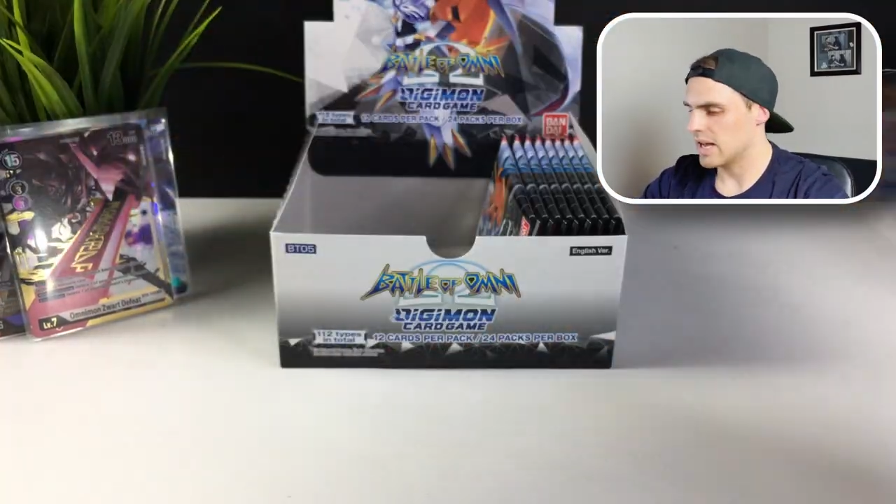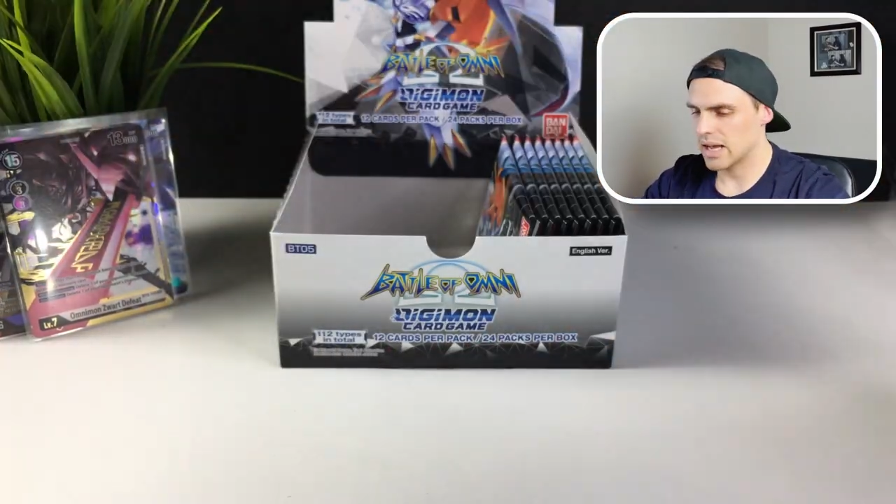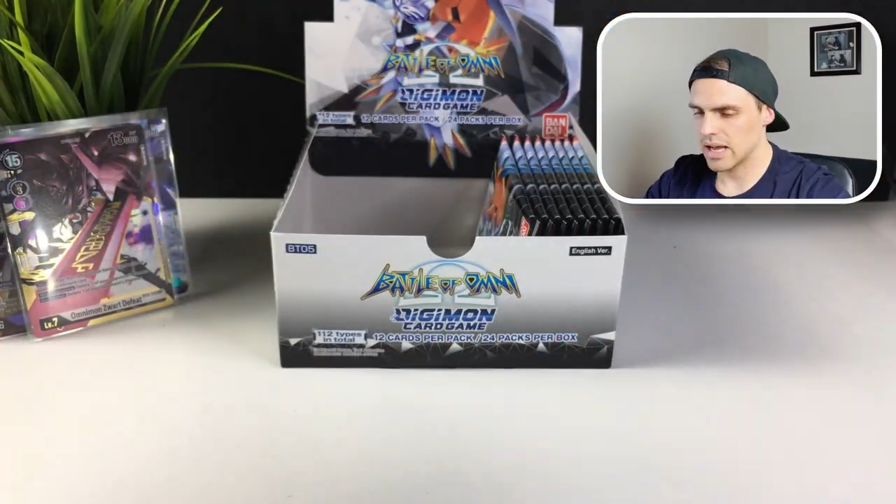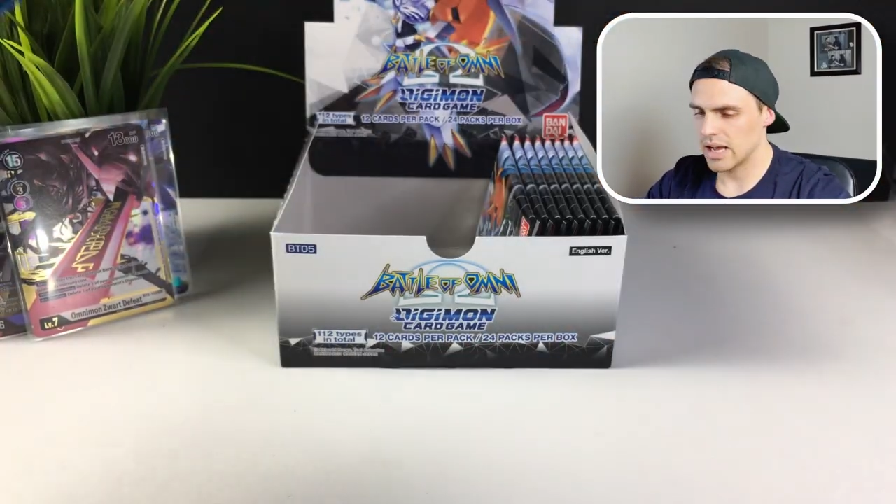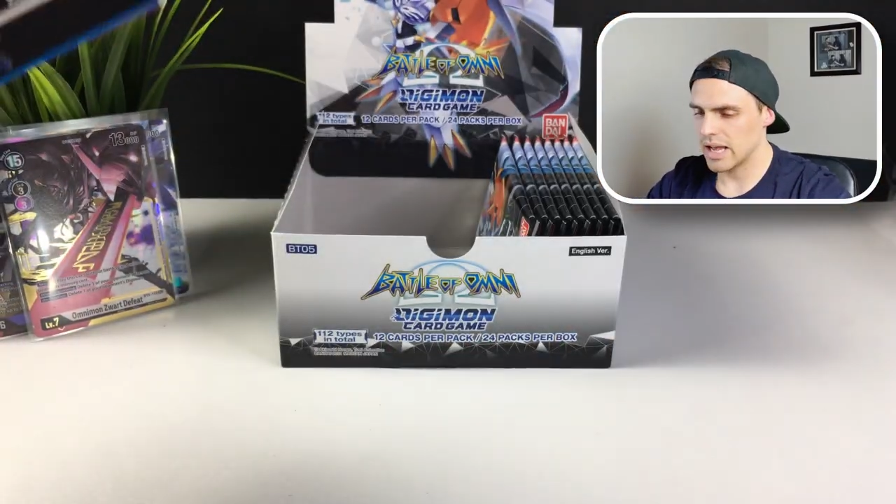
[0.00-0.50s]

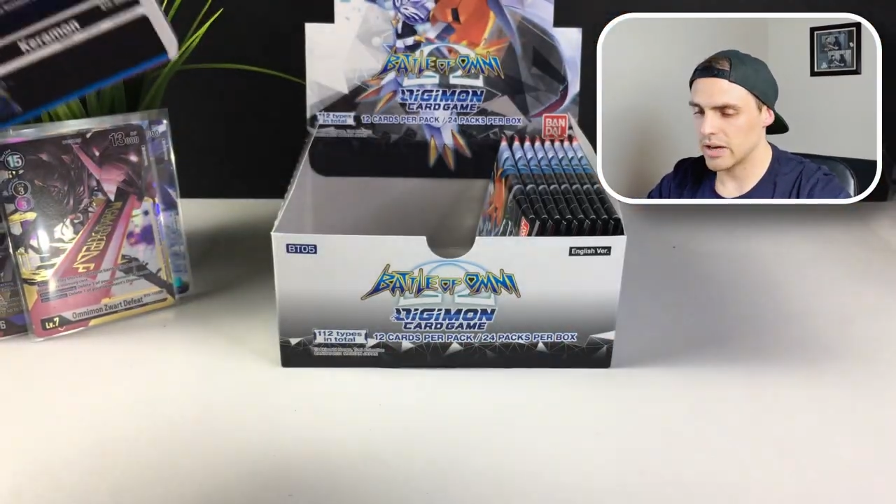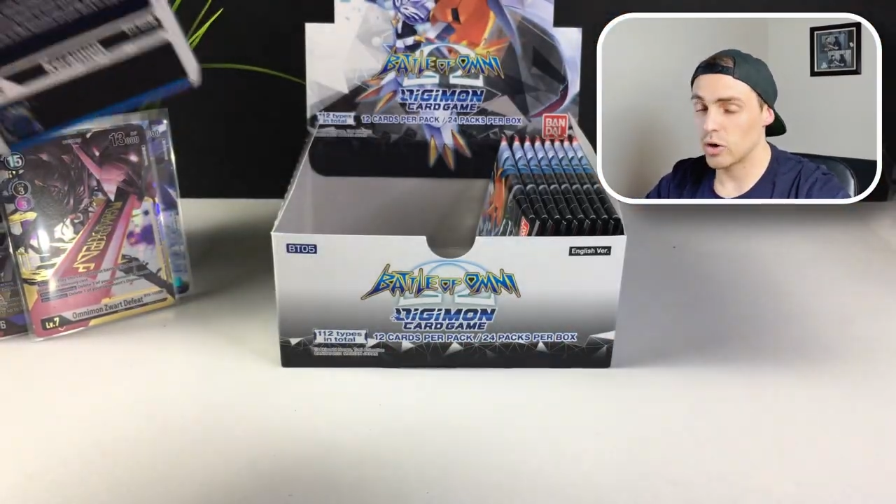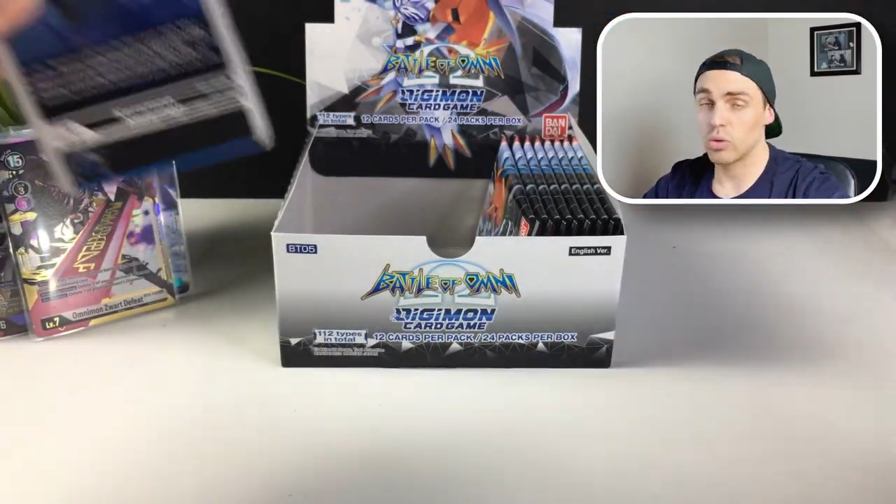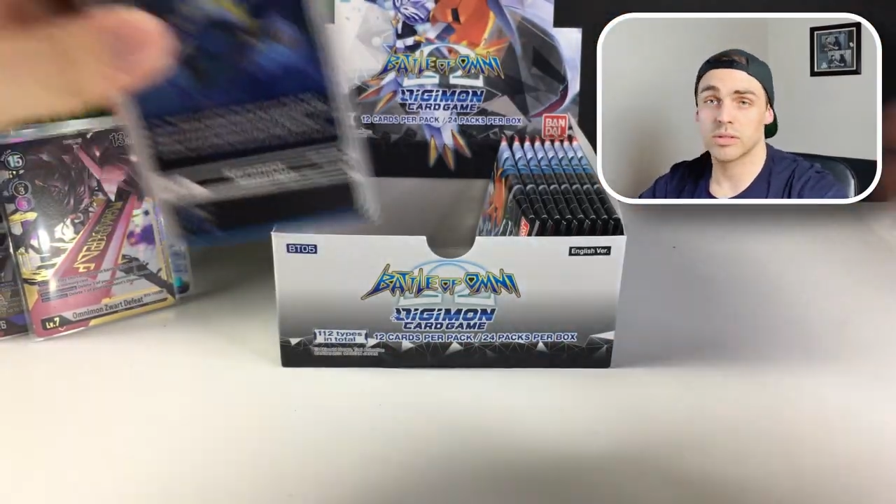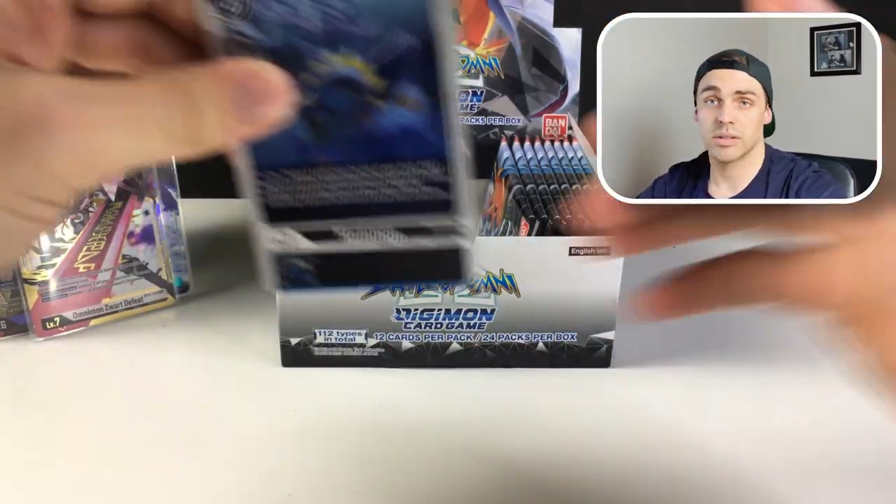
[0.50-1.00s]

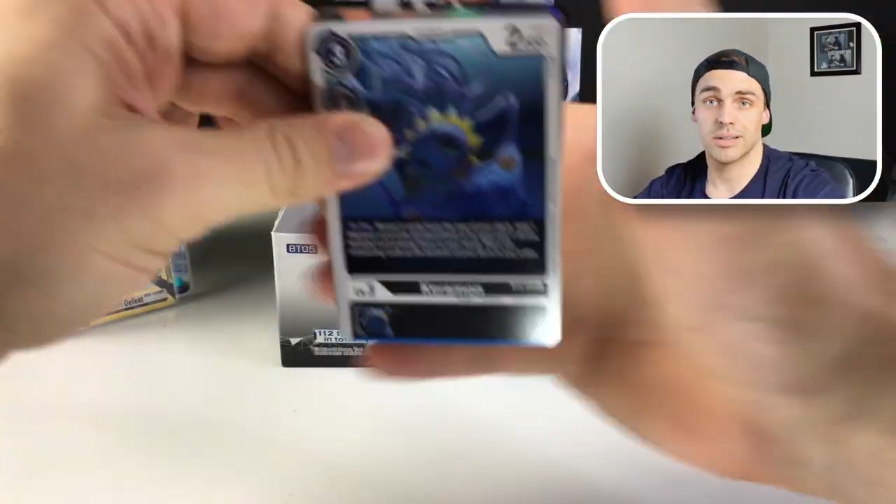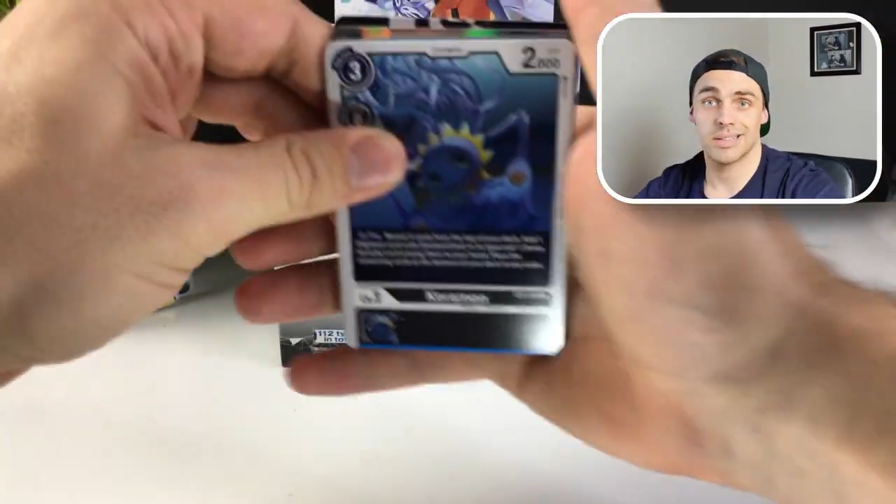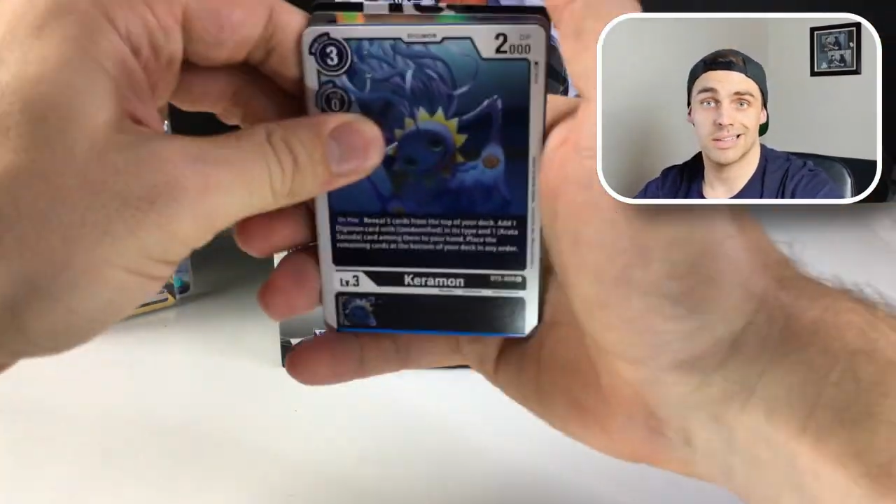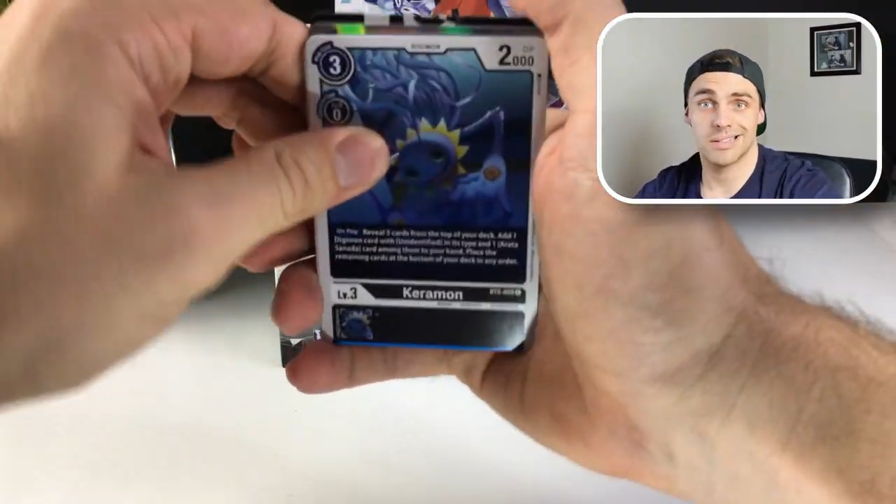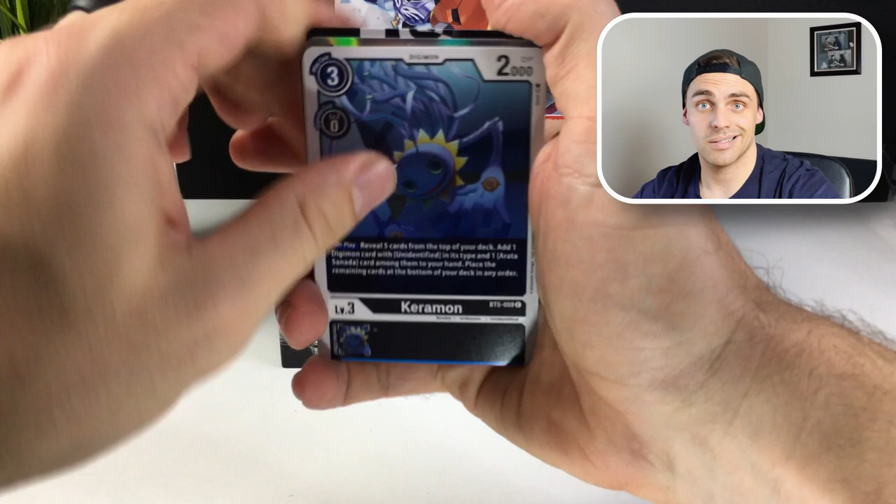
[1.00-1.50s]
an alternate